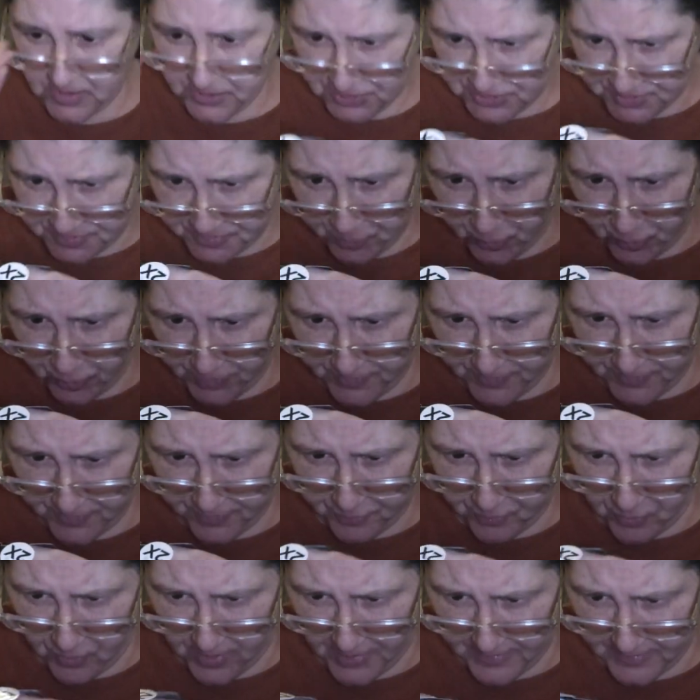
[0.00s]
sports
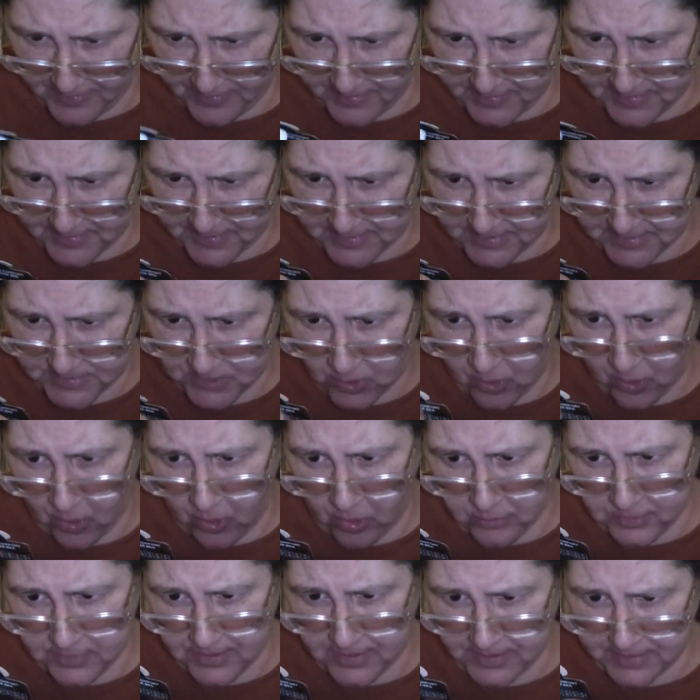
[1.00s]
bras. It says
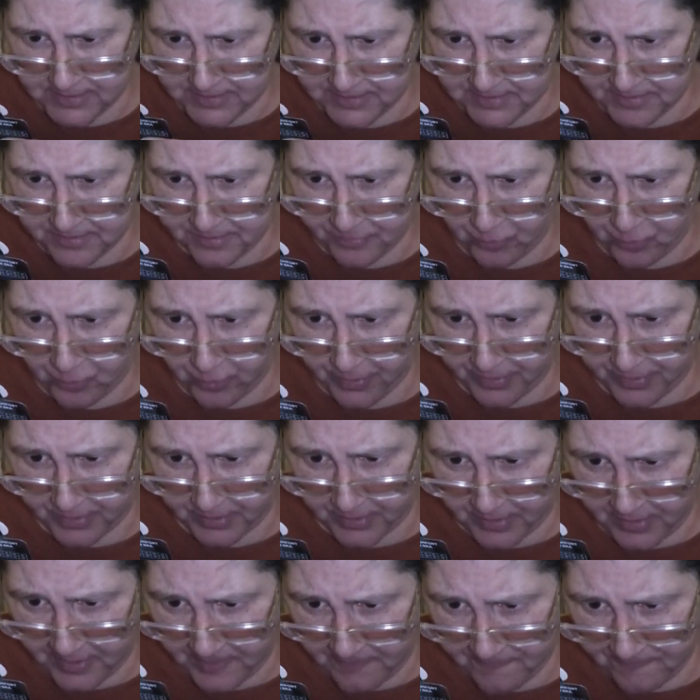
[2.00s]
all day support
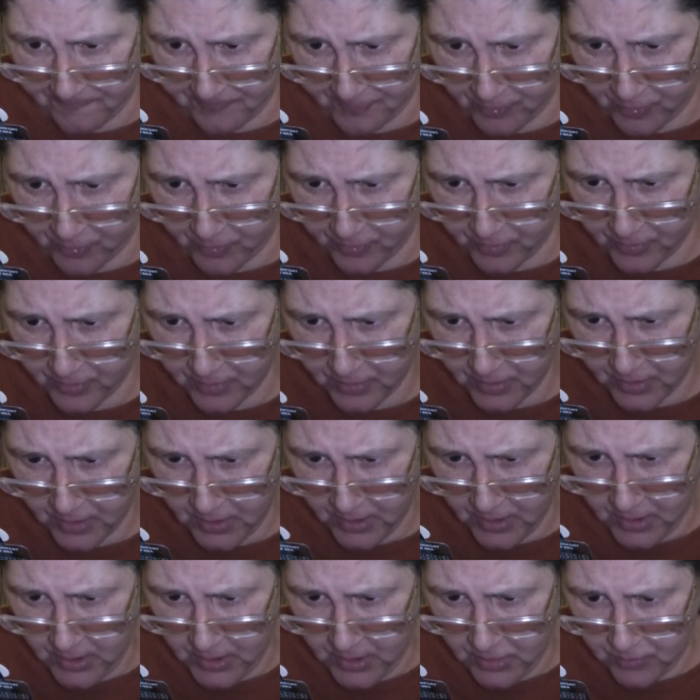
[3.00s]
and comfort.
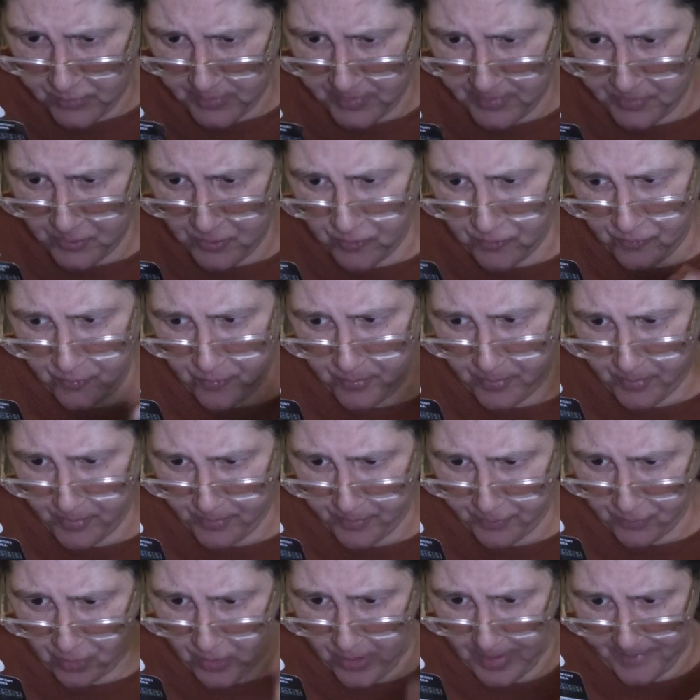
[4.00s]
Removable
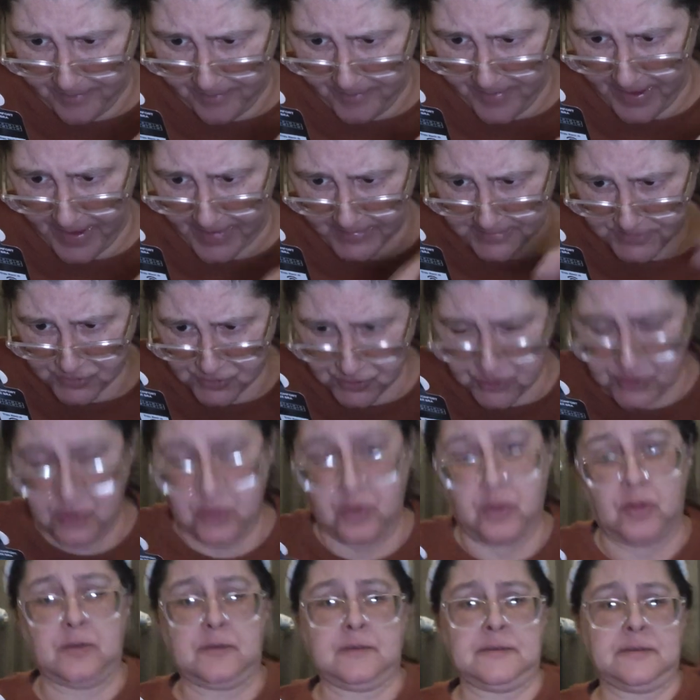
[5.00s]
bra pads. There's a
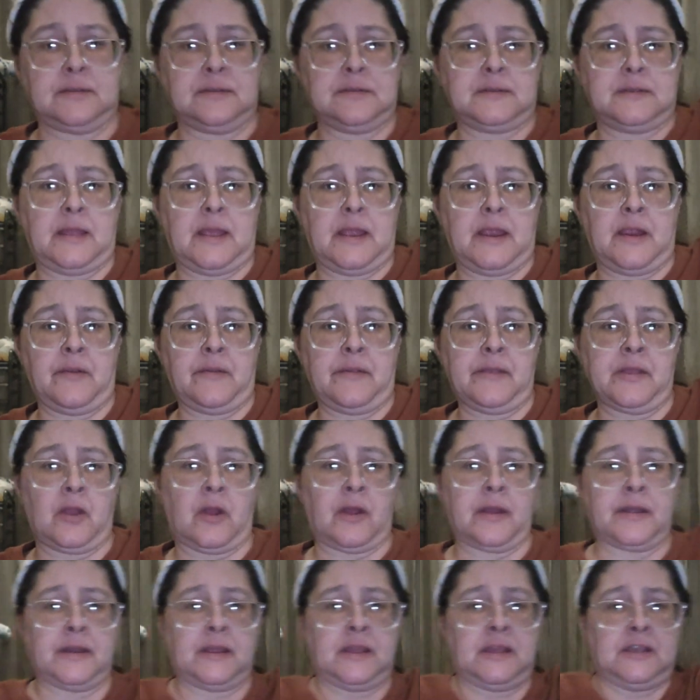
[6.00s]
little area
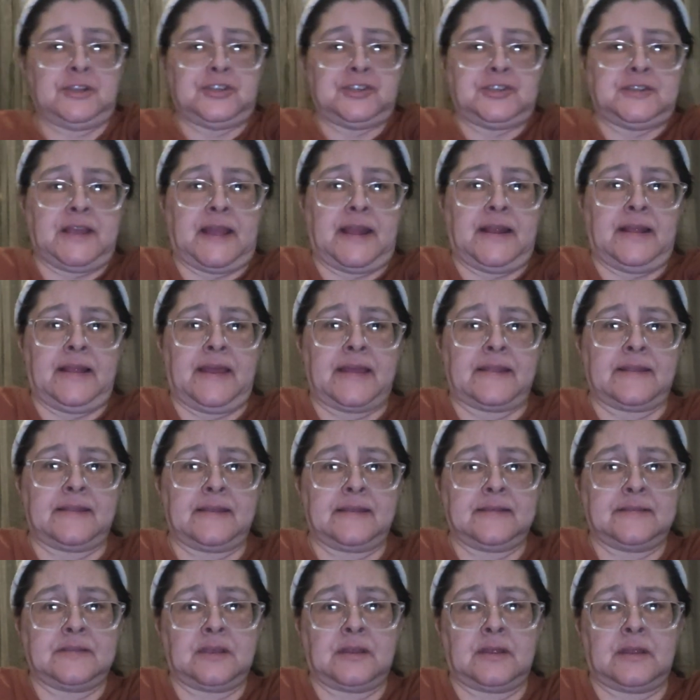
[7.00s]
on each side like
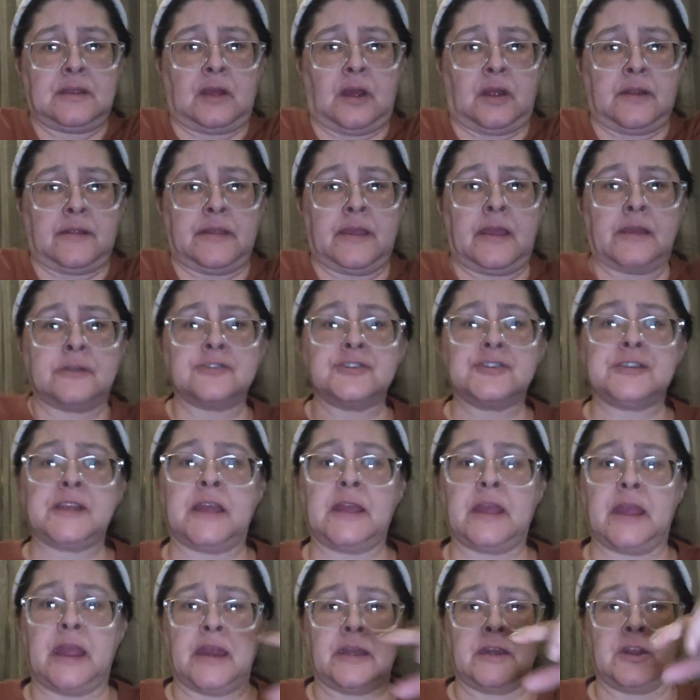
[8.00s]
this on the
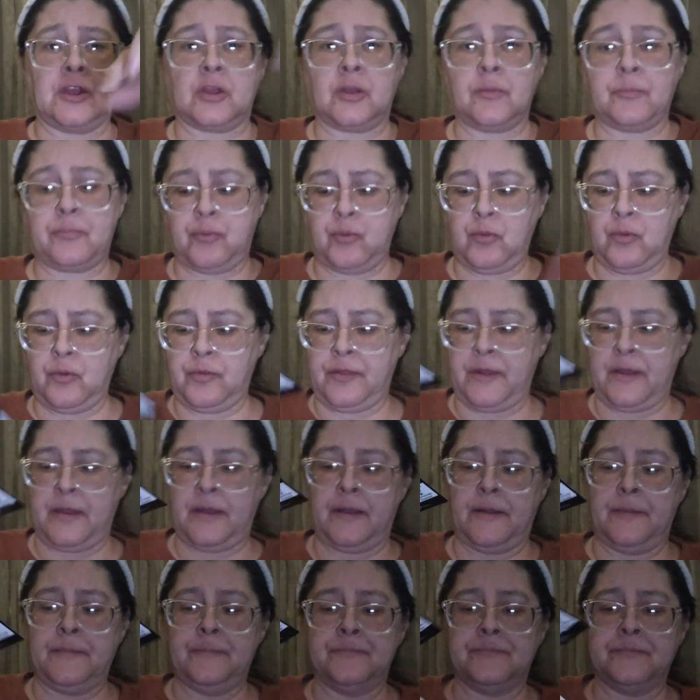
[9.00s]
underside, and you can pull
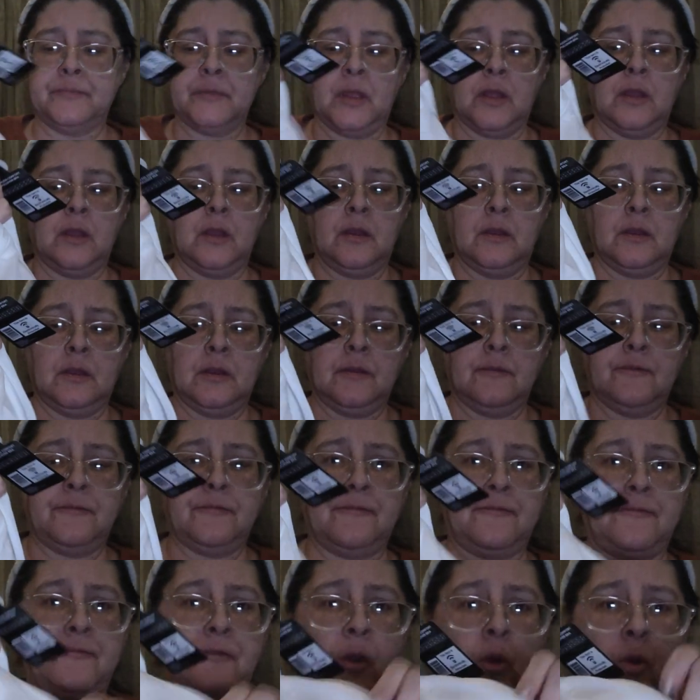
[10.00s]
the
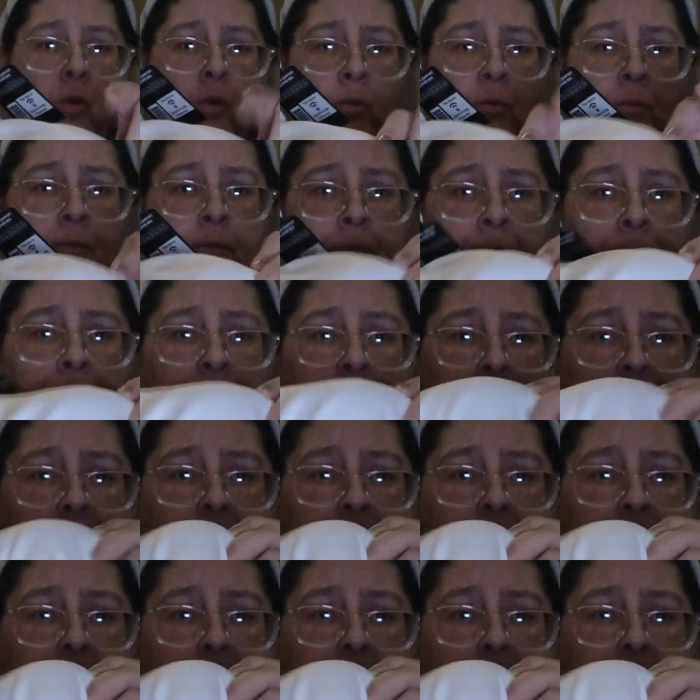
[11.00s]
foam